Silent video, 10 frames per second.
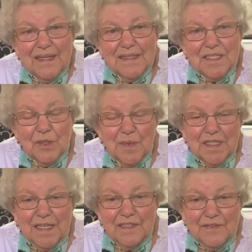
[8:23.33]
Something
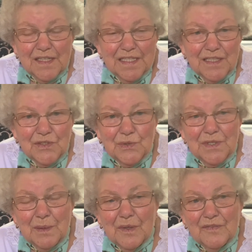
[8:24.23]
that I never heard
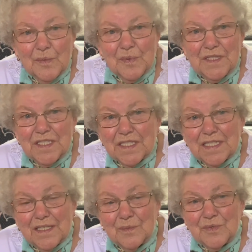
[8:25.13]
on, I'm half
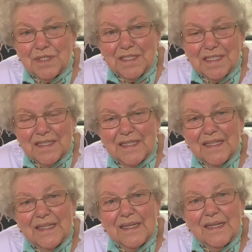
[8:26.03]
pleased about it.
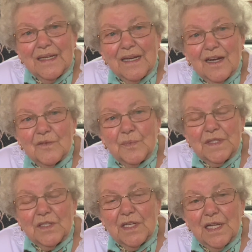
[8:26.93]
I've
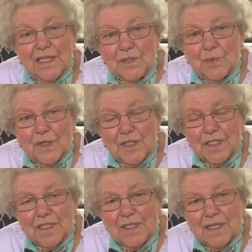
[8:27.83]
been in
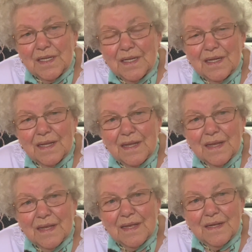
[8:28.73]
Landward
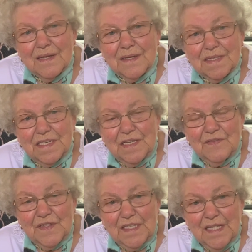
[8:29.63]

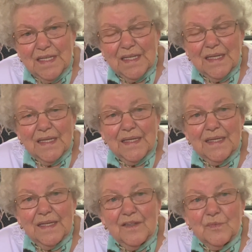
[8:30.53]
TV,
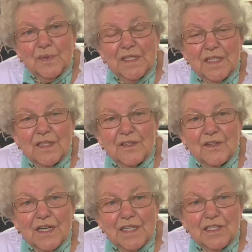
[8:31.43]
and I've been in
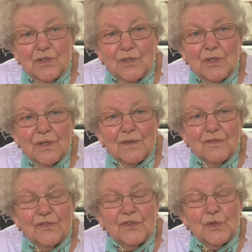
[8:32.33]
Radio
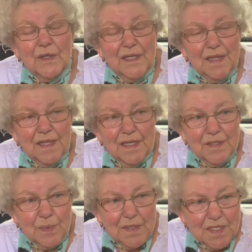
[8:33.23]
4, I think
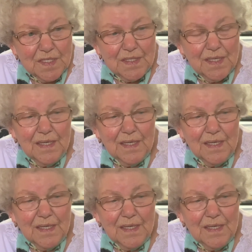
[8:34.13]
it was.